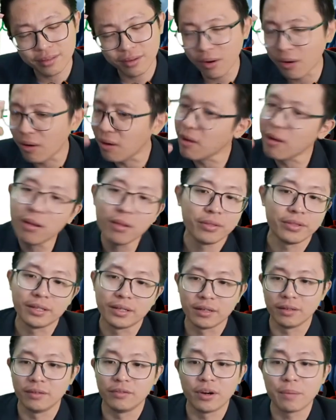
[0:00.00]
all
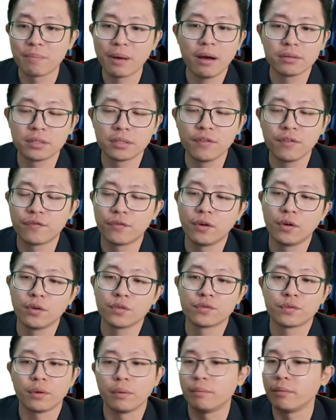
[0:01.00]
the repulsive
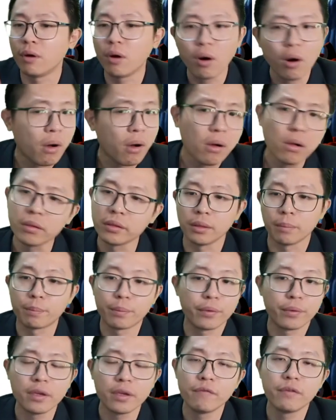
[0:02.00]
force from all the
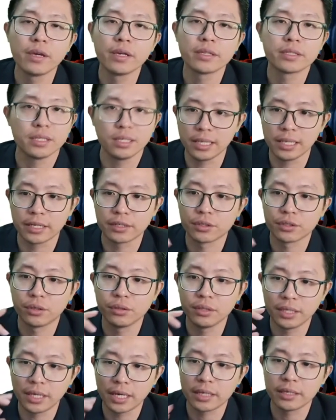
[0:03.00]
previous
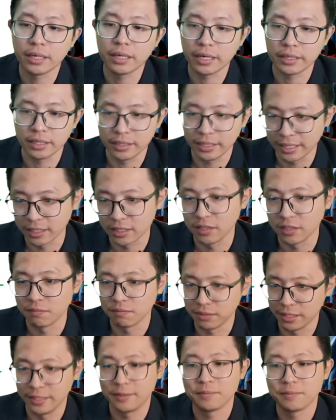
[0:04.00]
electron gathered at the negative
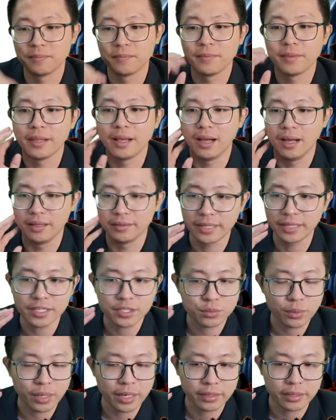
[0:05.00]
plate.
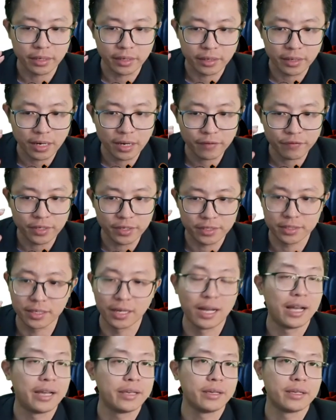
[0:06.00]
That's why the graph is the
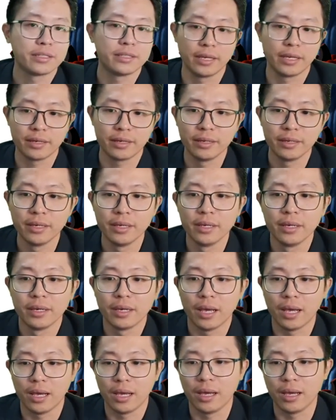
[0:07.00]
highest there.
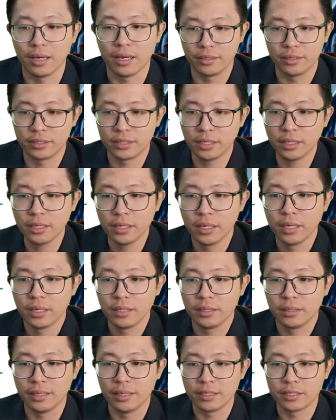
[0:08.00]
You see,
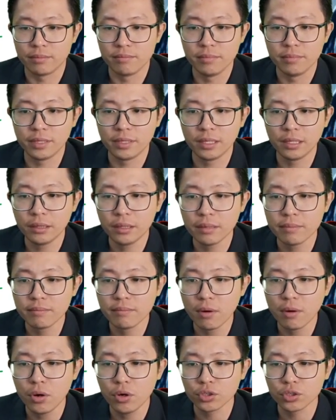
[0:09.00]
there's the
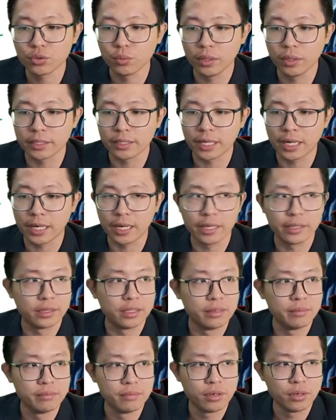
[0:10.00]
most work done,
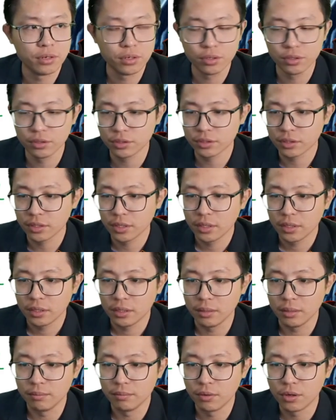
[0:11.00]
the most
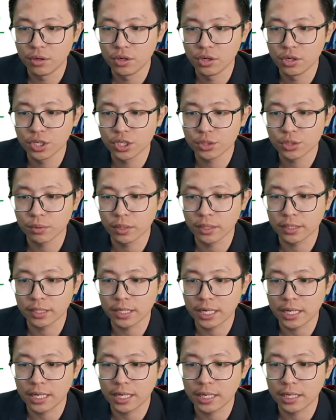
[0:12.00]
work
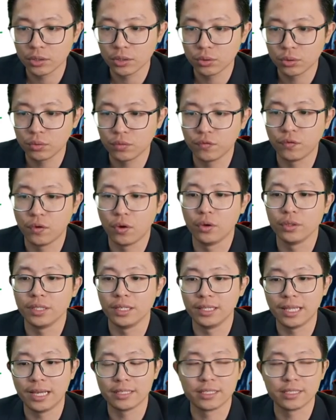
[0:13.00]
done for the
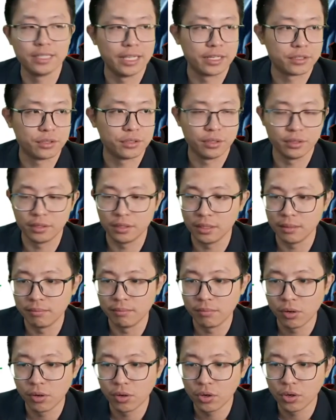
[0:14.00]
last electron,
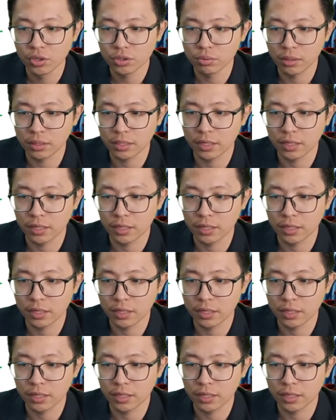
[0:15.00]
That's